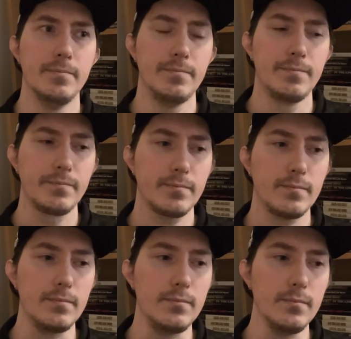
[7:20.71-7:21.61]

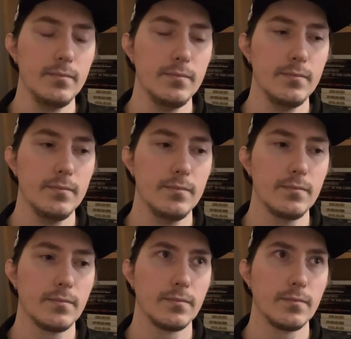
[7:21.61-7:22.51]

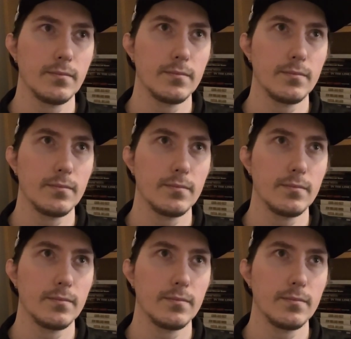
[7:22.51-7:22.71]
(silence)